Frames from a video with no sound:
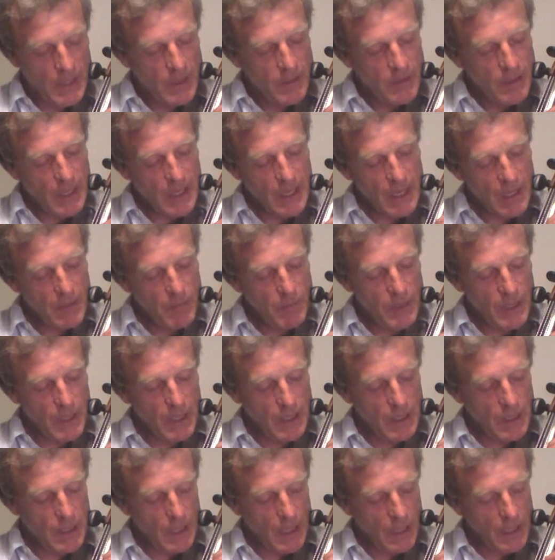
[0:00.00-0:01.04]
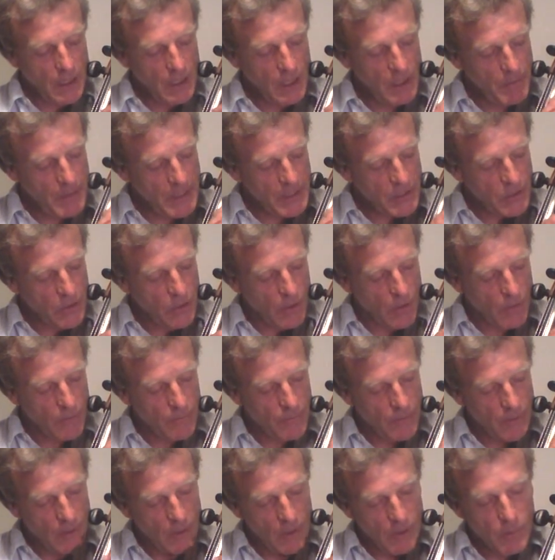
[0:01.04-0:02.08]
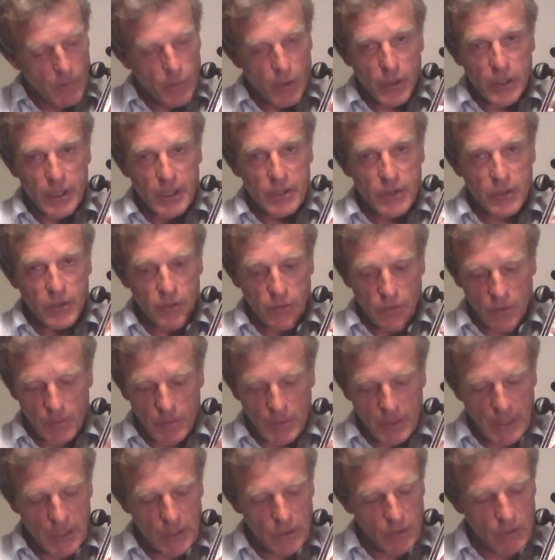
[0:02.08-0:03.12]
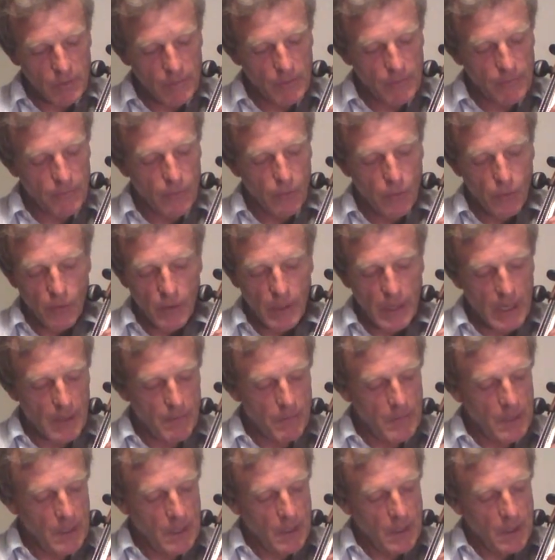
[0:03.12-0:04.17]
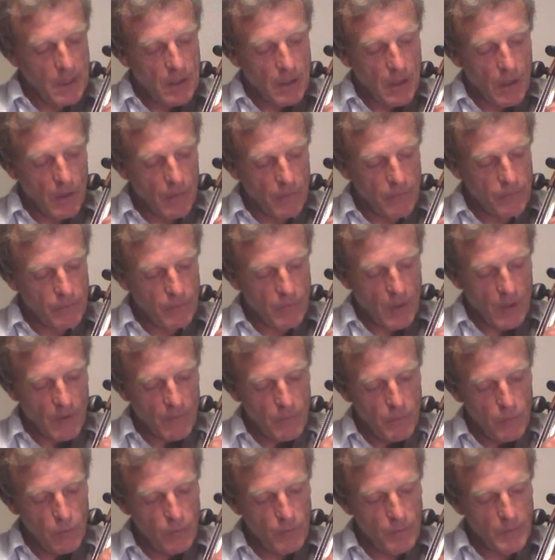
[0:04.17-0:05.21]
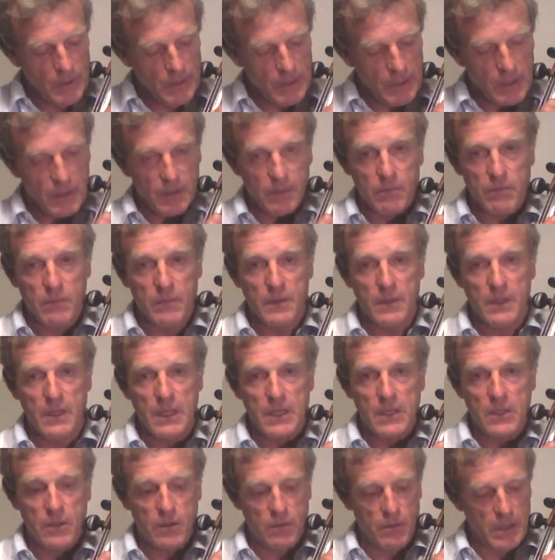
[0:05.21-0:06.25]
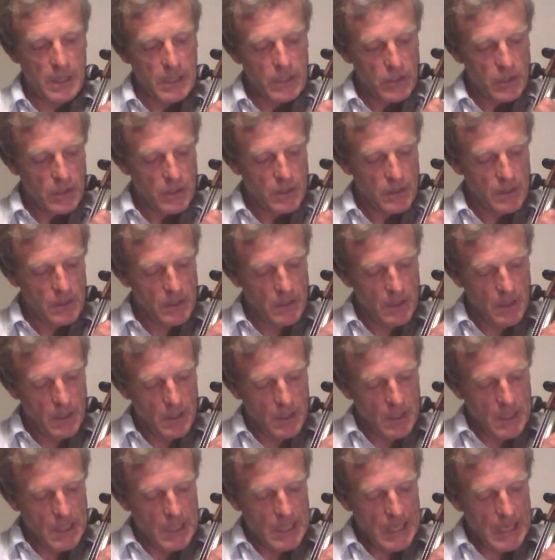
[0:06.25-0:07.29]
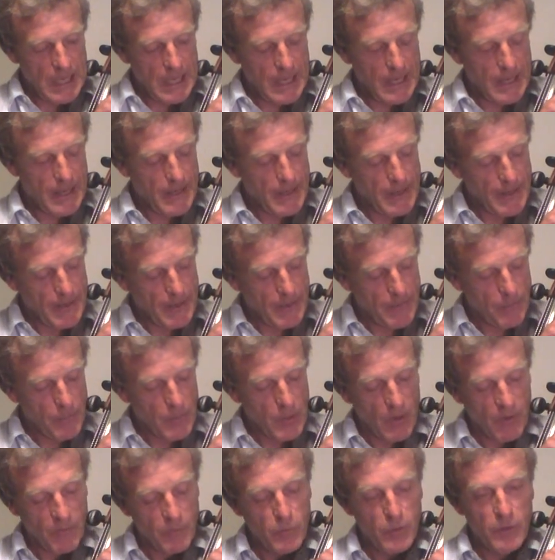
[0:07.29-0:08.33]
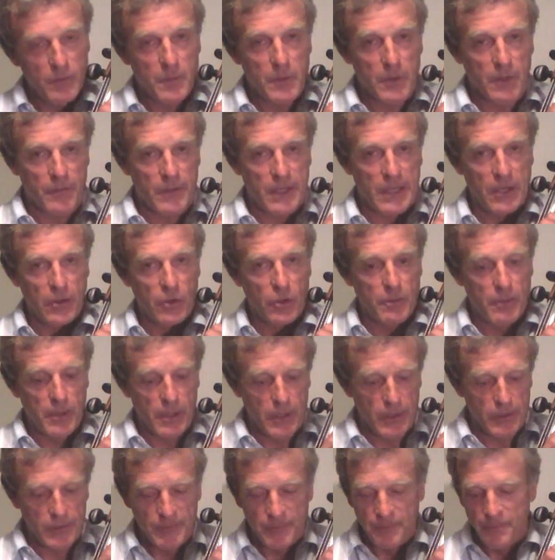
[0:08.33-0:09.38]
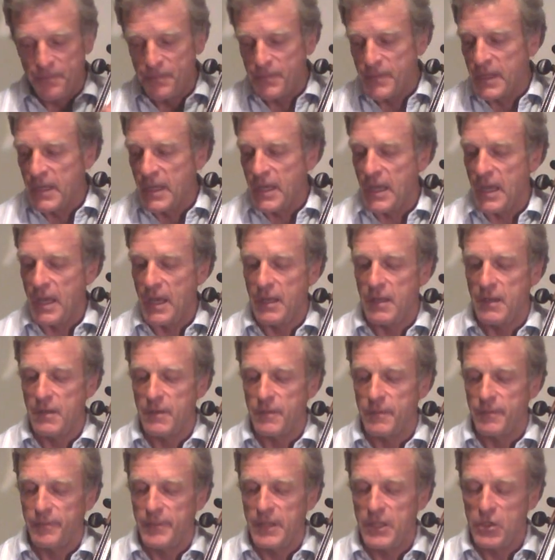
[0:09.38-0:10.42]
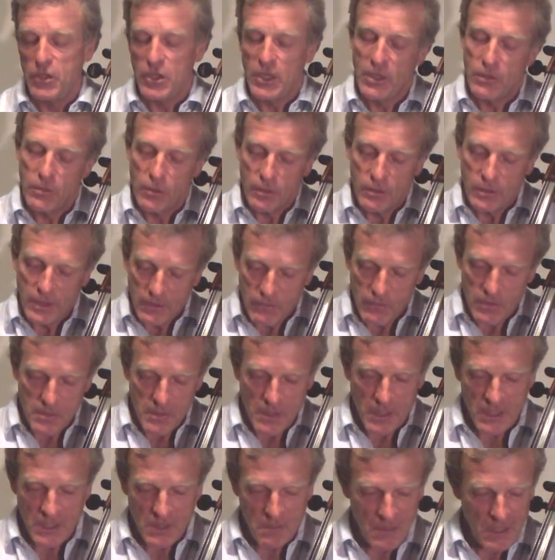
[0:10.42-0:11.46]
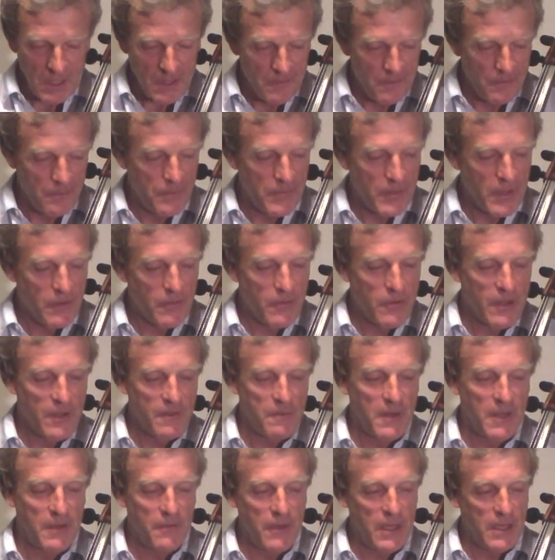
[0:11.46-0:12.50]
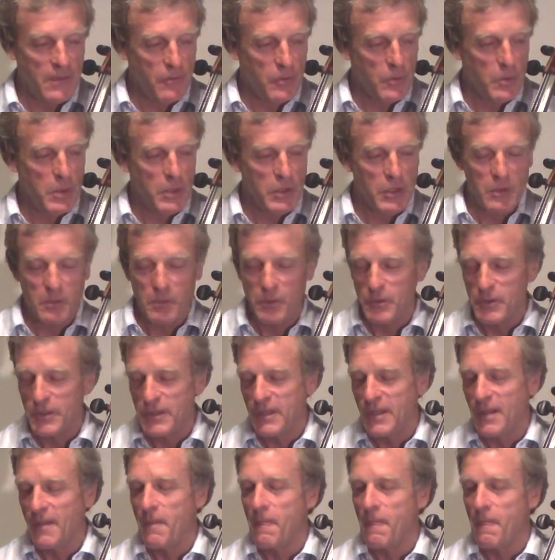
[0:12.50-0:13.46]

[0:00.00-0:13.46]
There can be little bits of pronation, supination of the forearm, of movement in these directions, of movement of the elbow, and in general it reminds me of one of my favourite principles